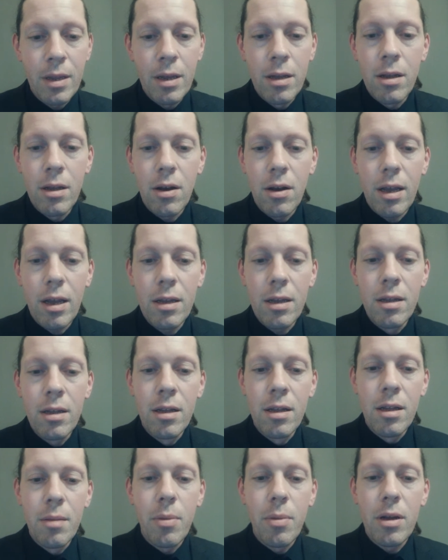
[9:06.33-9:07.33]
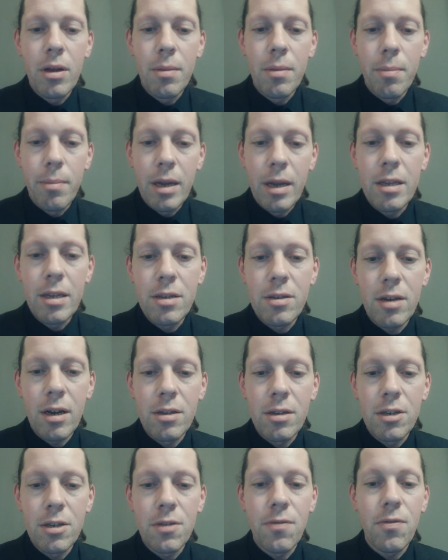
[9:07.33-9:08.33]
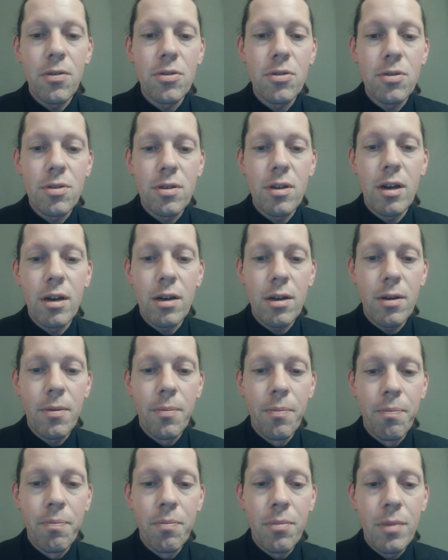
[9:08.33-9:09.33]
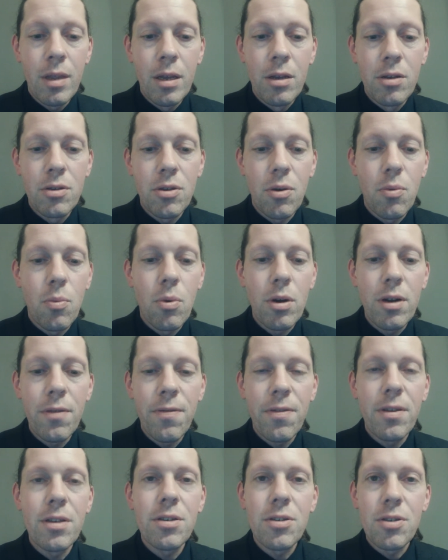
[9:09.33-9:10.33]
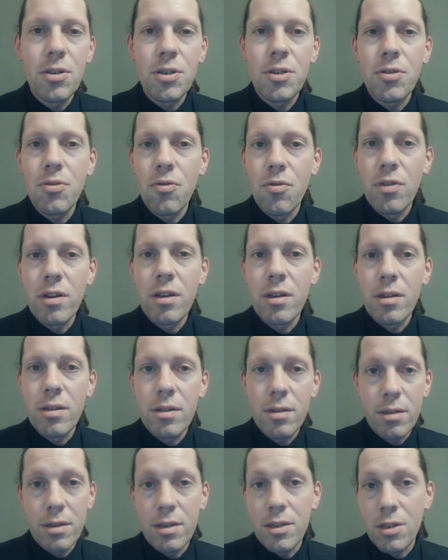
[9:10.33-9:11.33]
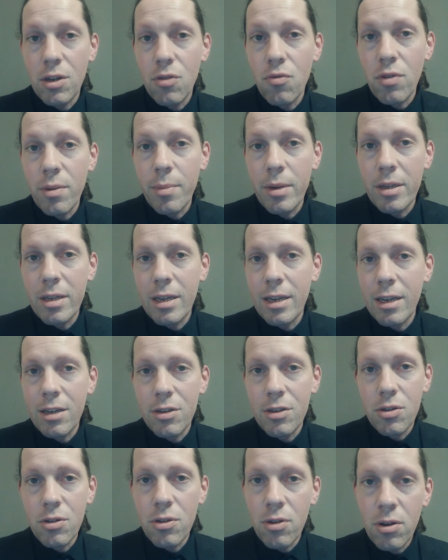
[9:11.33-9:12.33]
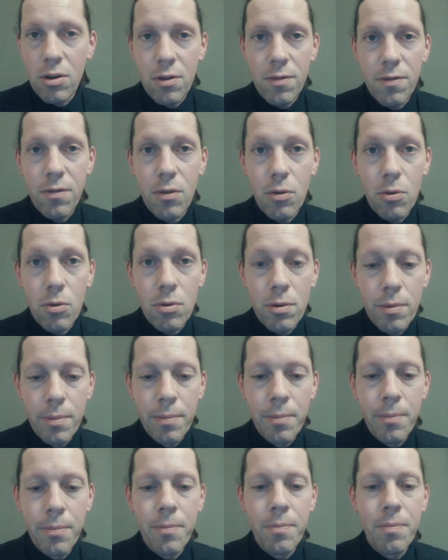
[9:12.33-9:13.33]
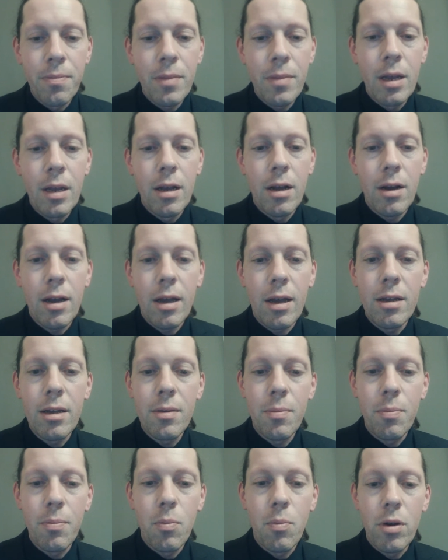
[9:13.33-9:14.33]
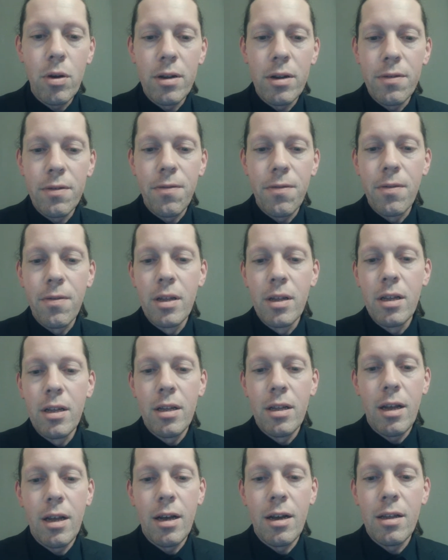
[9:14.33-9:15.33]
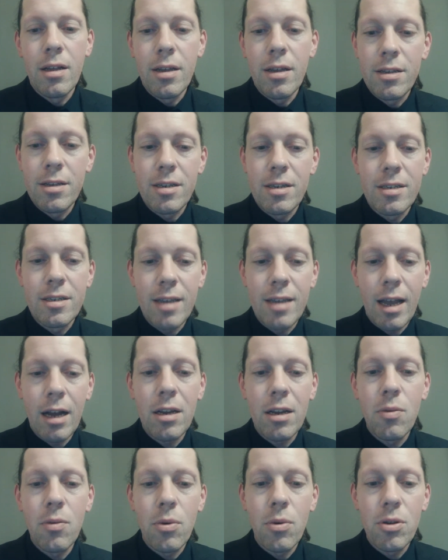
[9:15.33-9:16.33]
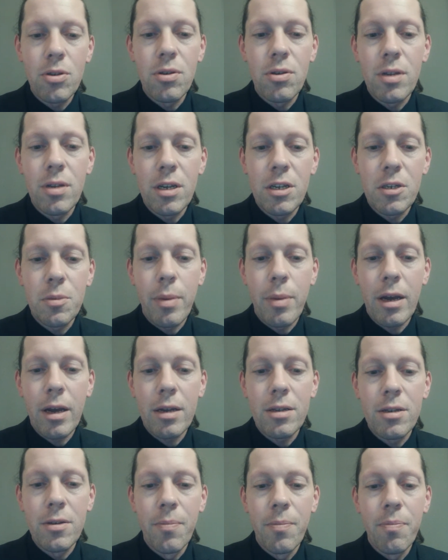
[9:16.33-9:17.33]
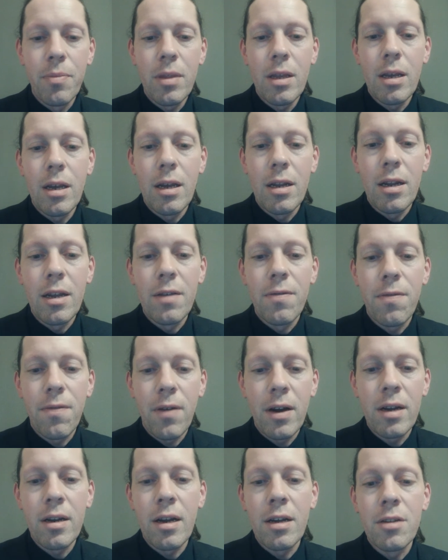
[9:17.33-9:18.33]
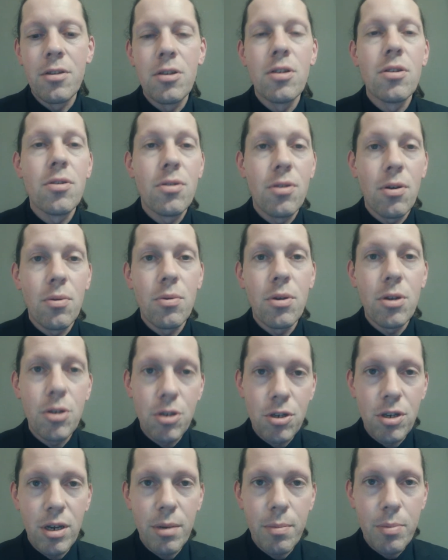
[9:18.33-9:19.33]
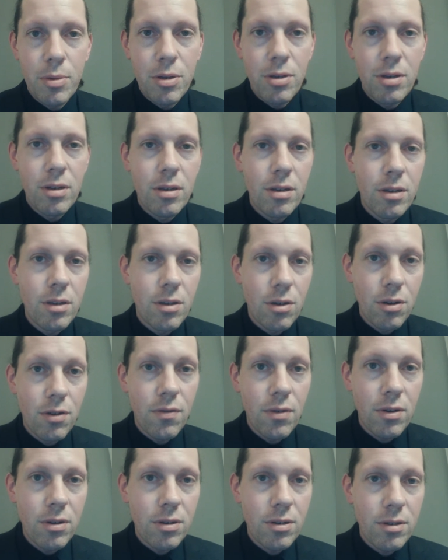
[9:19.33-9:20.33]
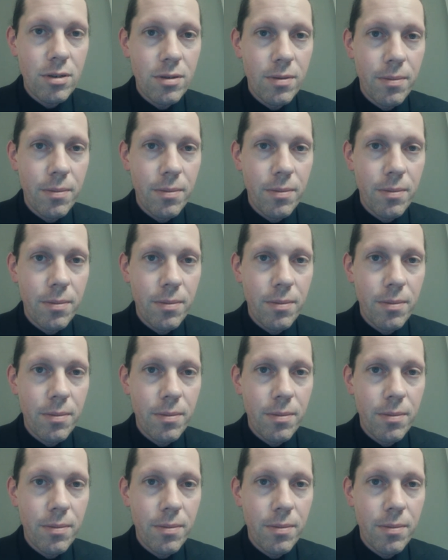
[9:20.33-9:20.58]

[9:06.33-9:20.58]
Okay, but many scientists feel stuck. So what if this disagreement is not a flaw? Okay, what if it's exactly what you'd expect in a finite donut-shaped universe?